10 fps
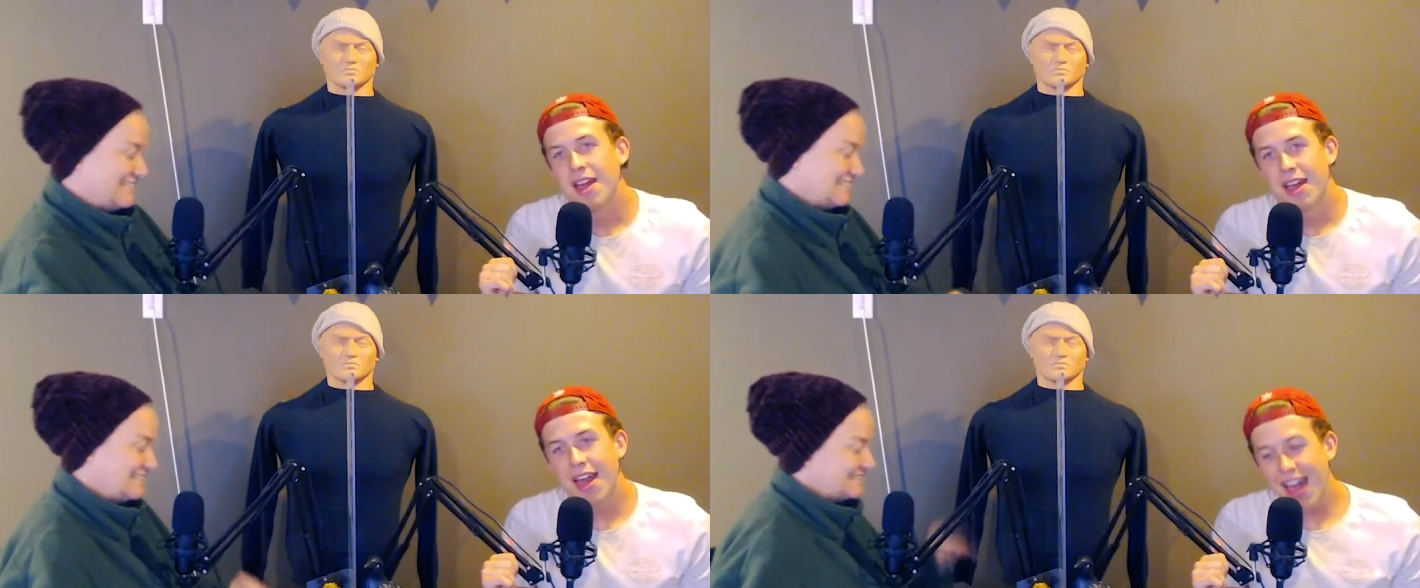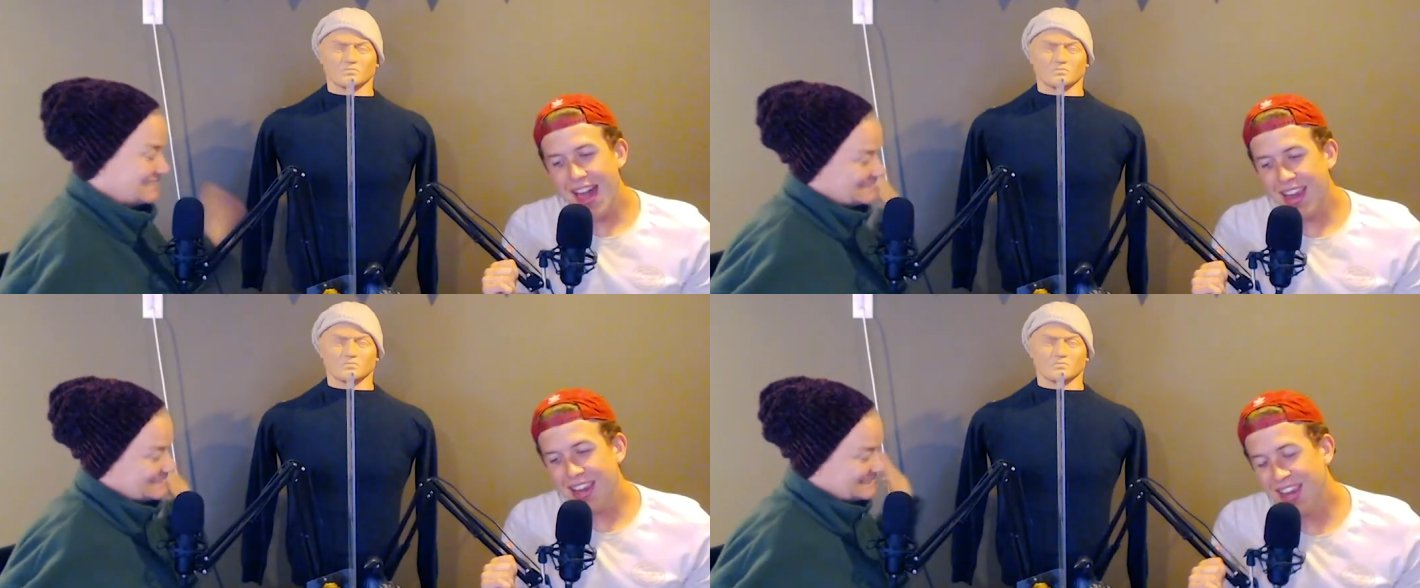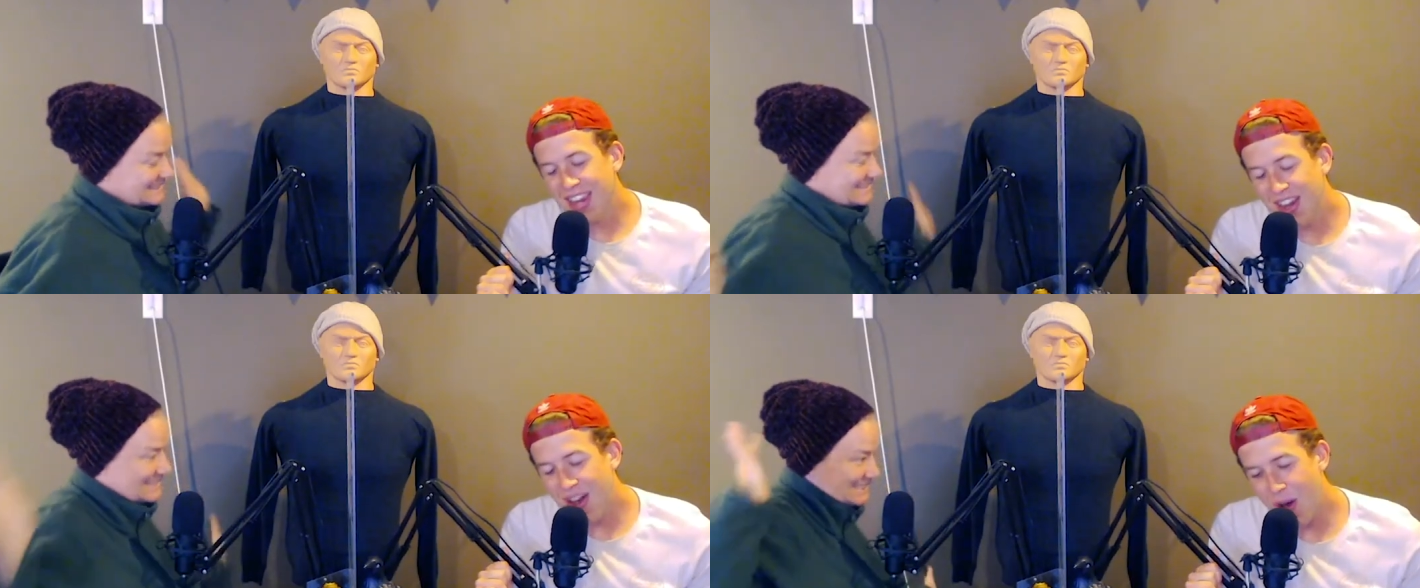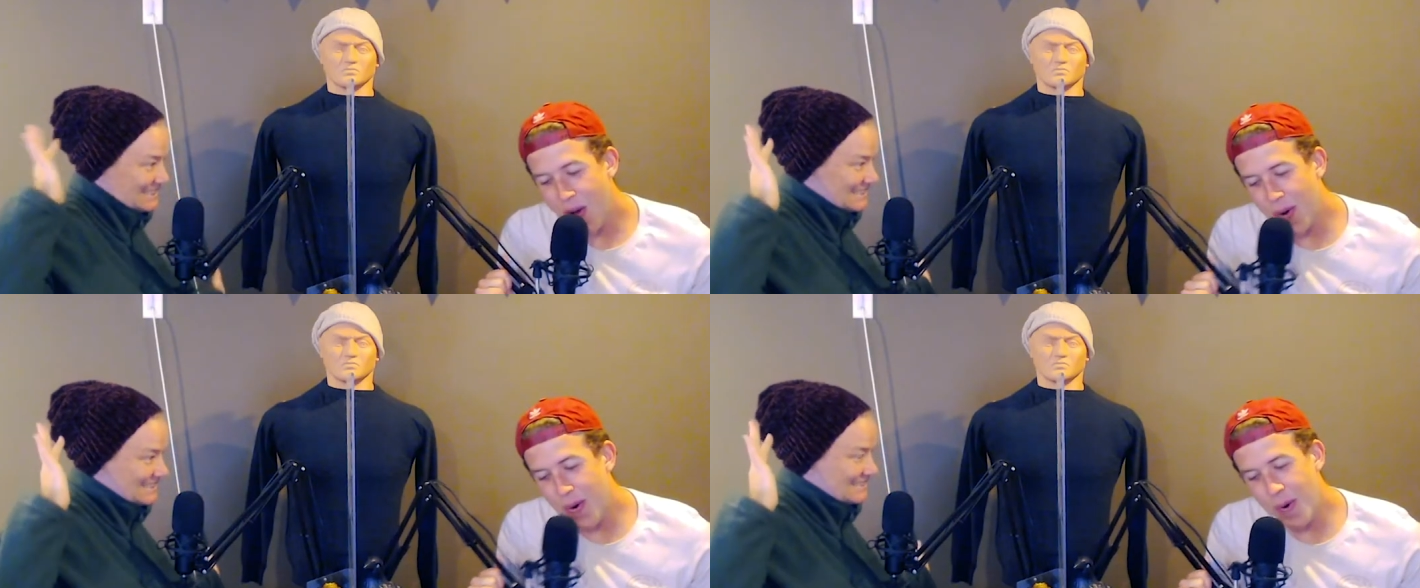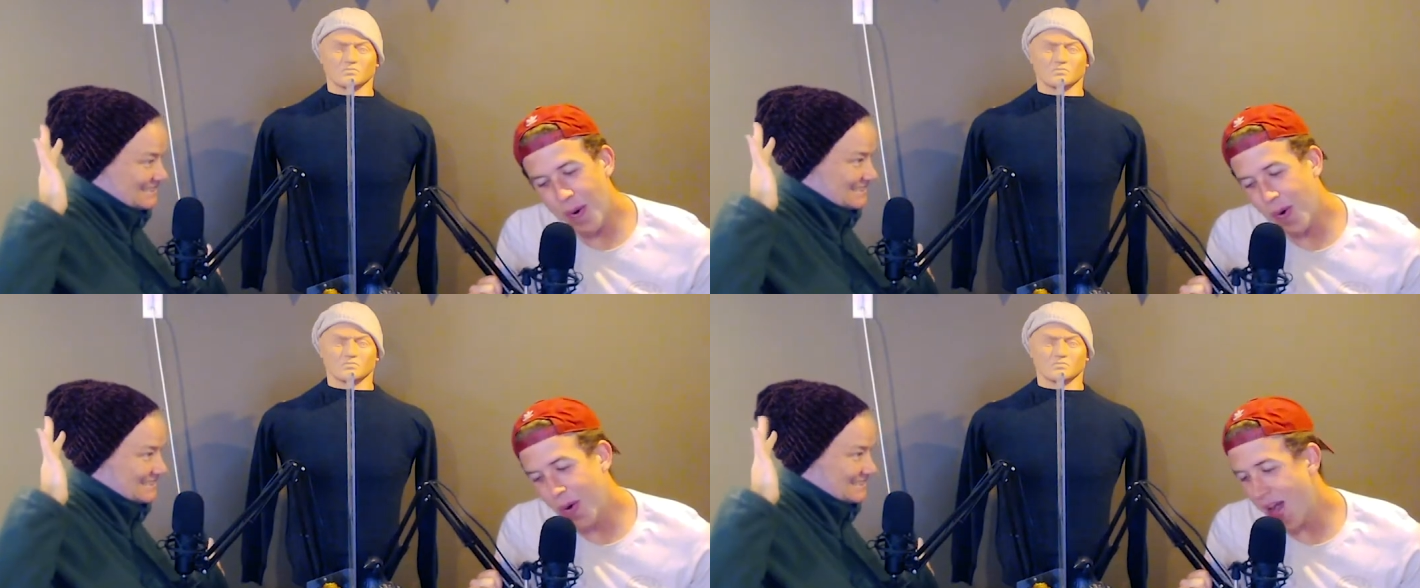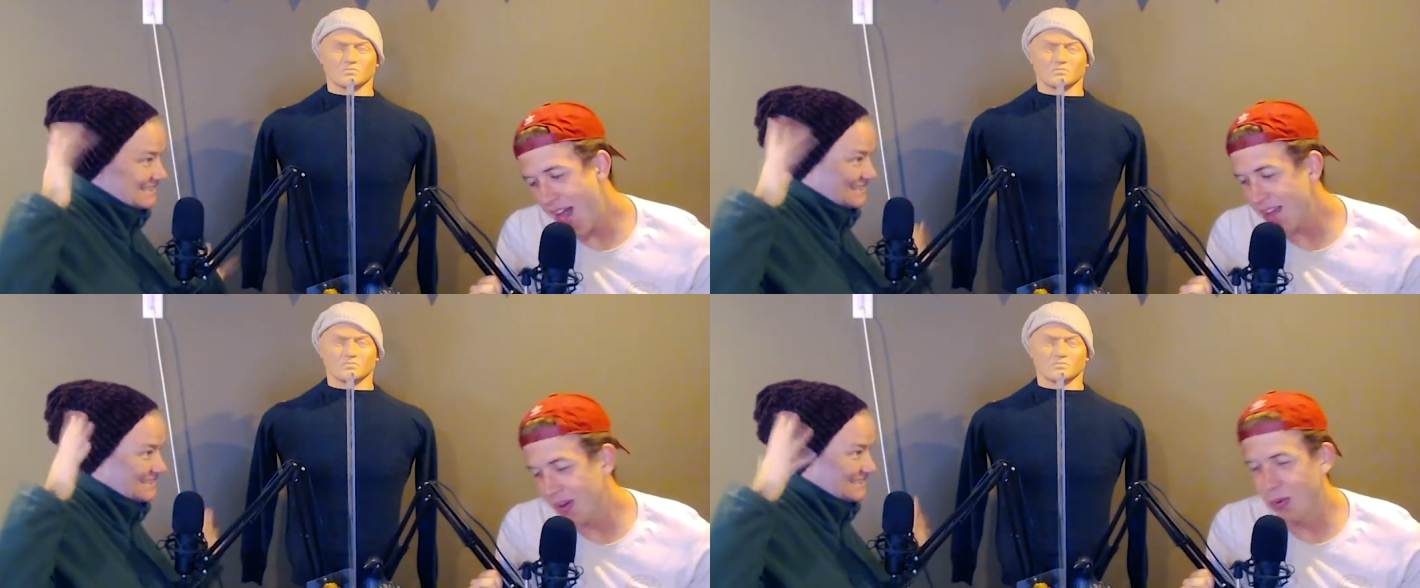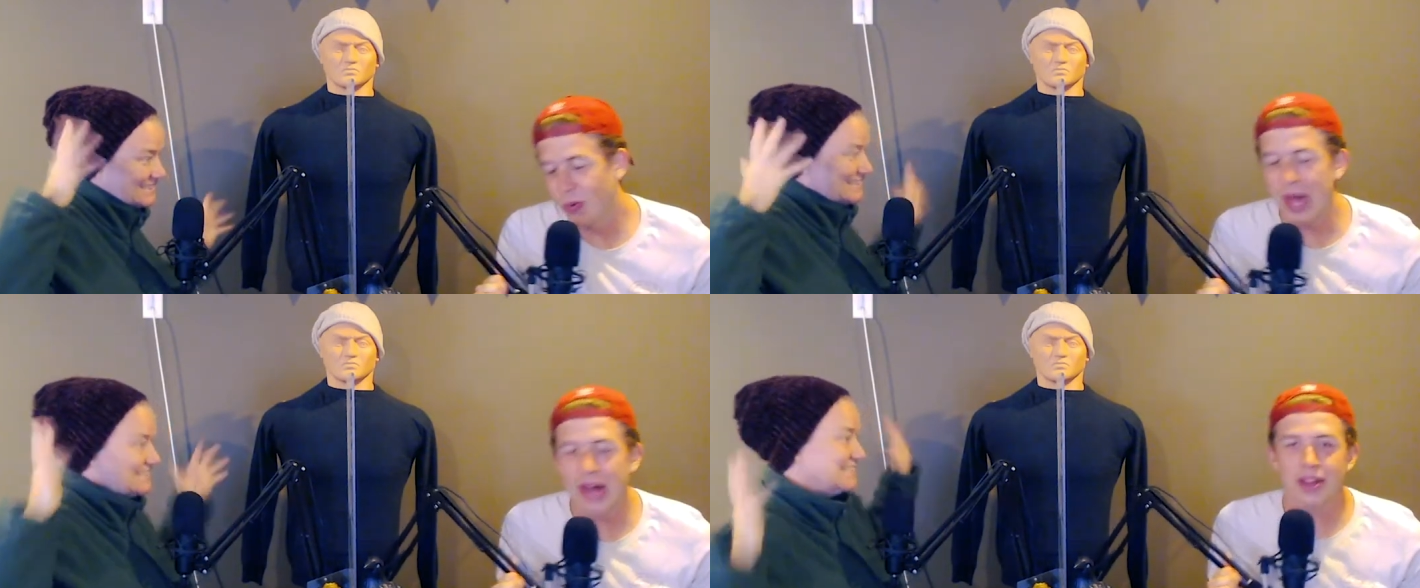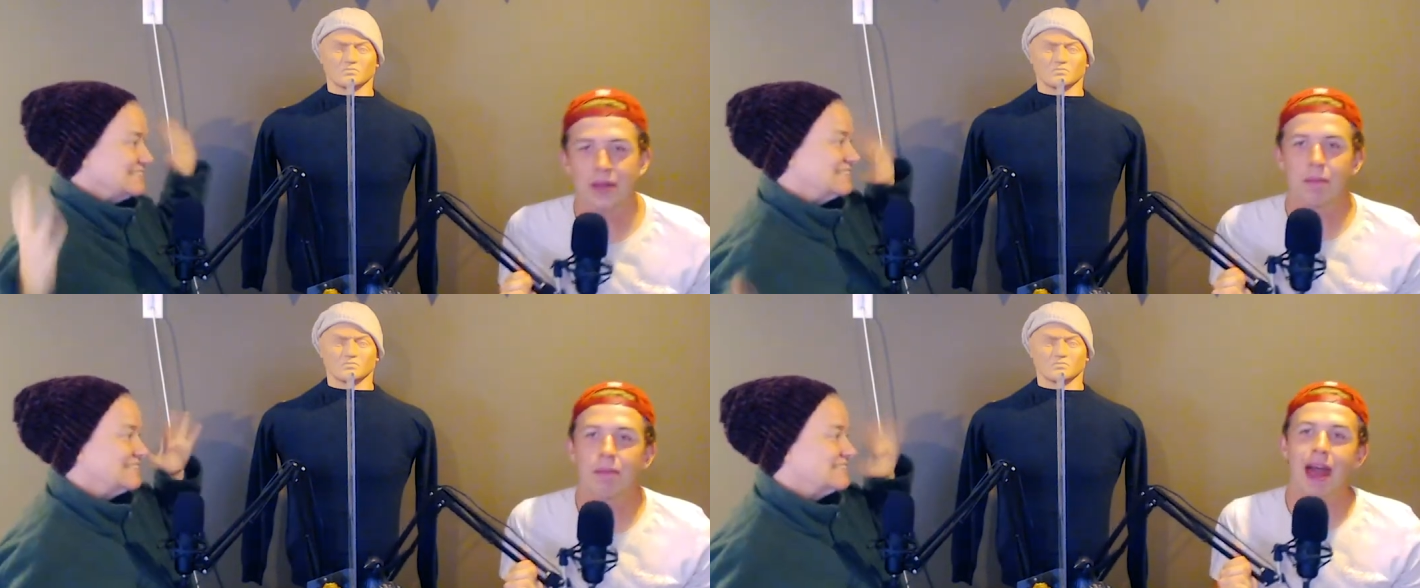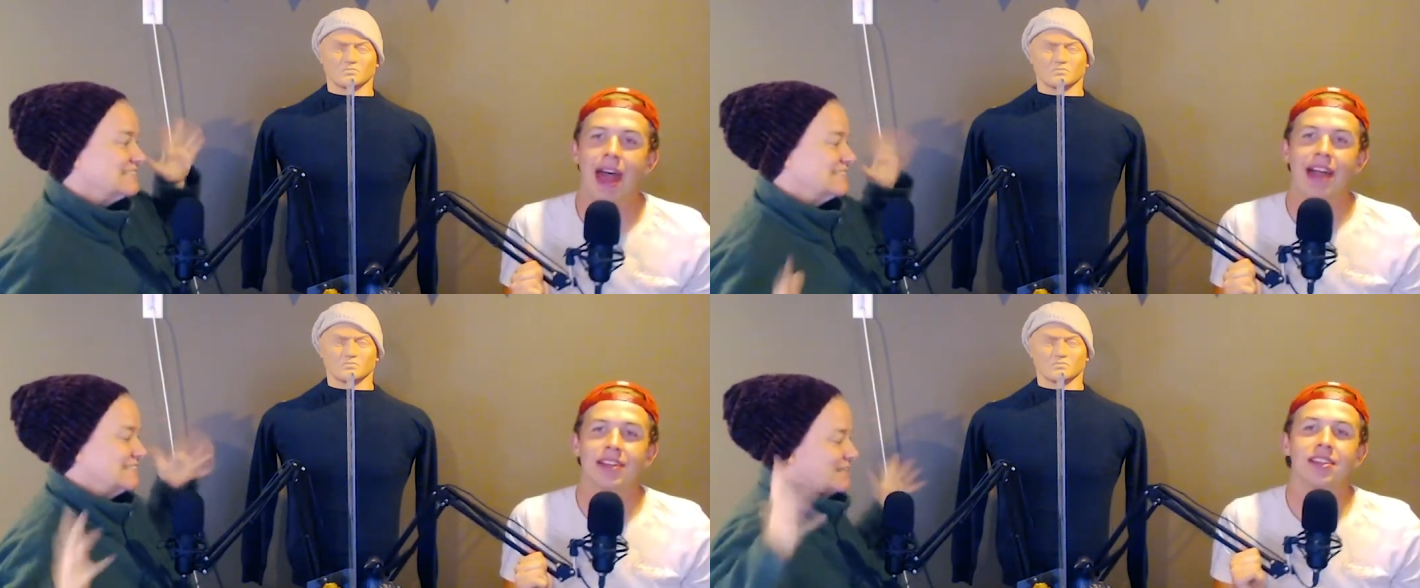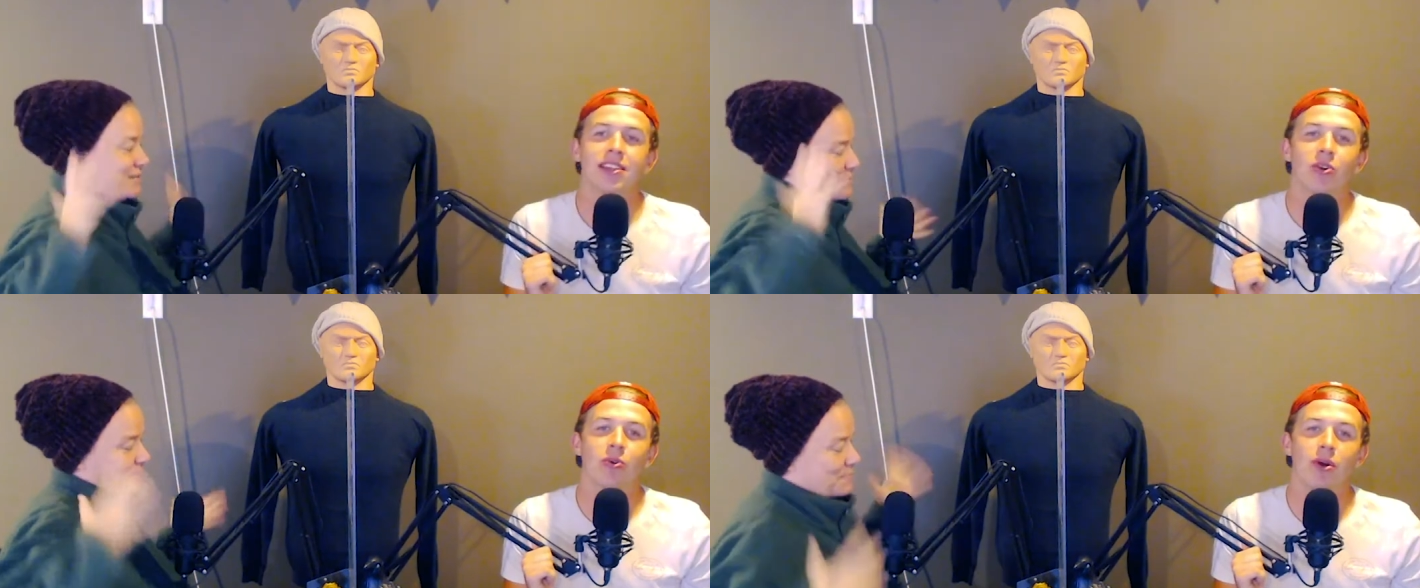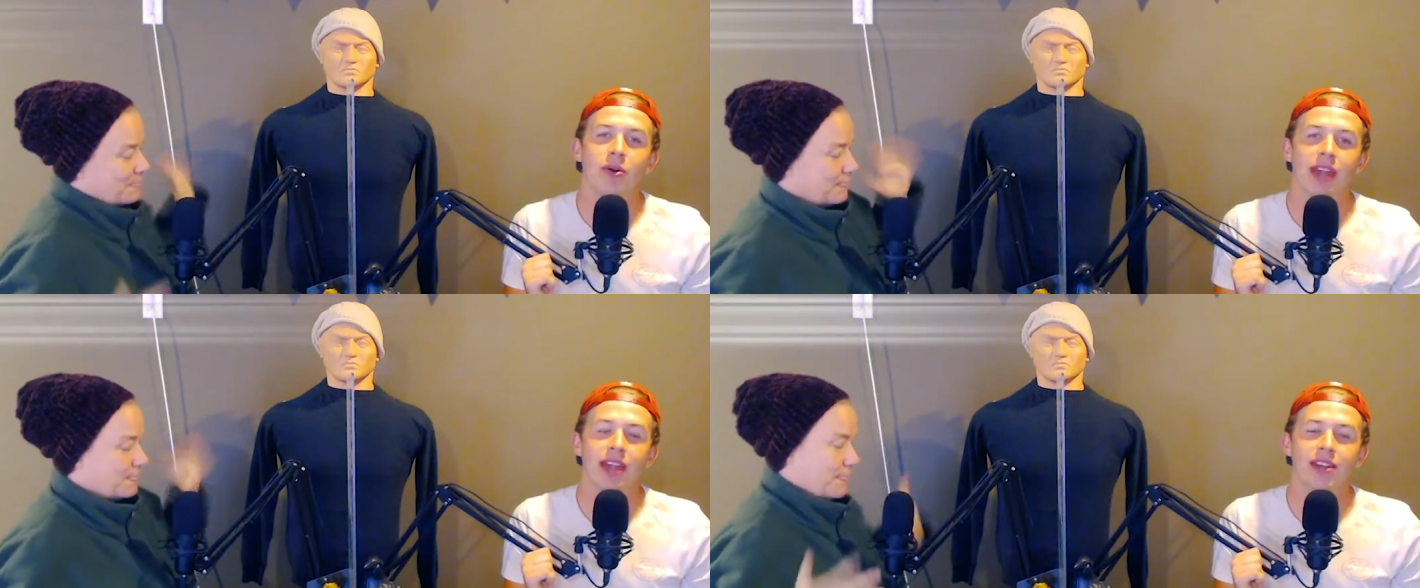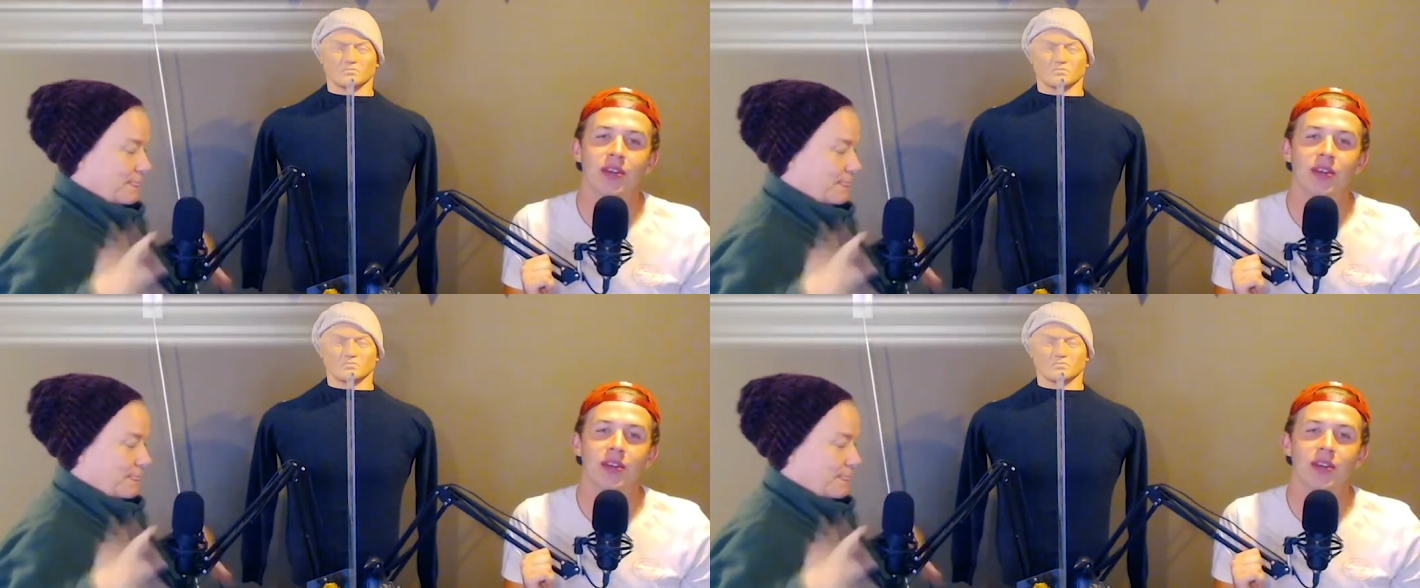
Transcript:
Speaker 1: Hello and welcome back to the Croak and